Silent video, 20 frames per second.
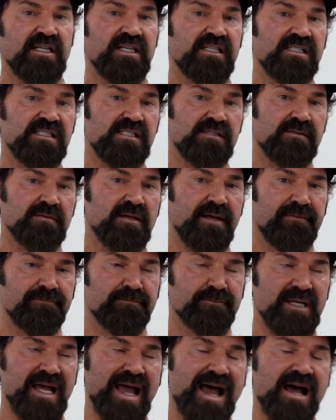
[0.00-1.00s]
He
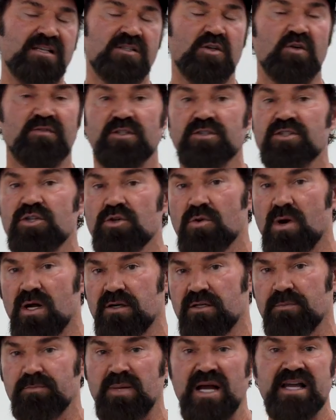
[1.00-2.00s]
has over
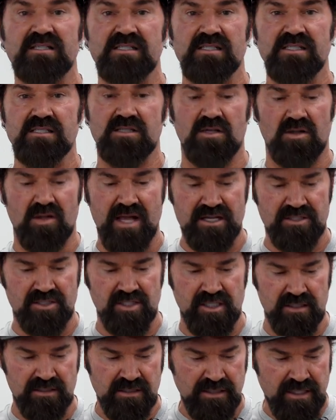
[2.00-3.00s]
200 bikes in his
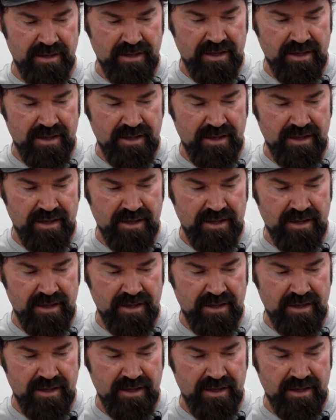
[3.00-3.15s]
collection,